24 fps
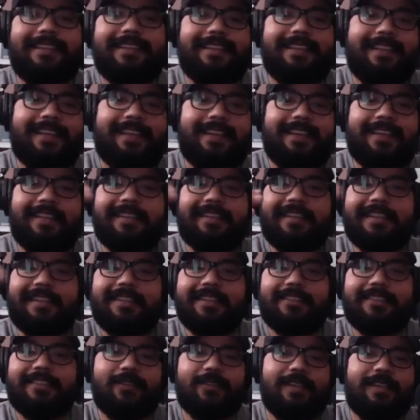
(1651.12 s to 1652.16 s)
getting
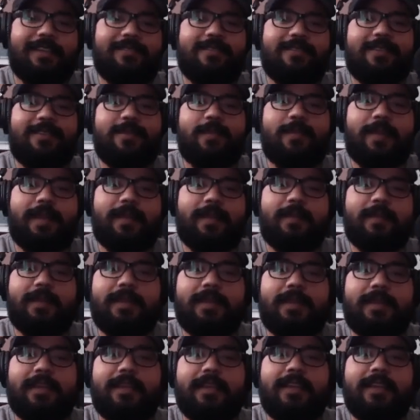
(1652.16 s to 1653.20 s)
things ready for the baby.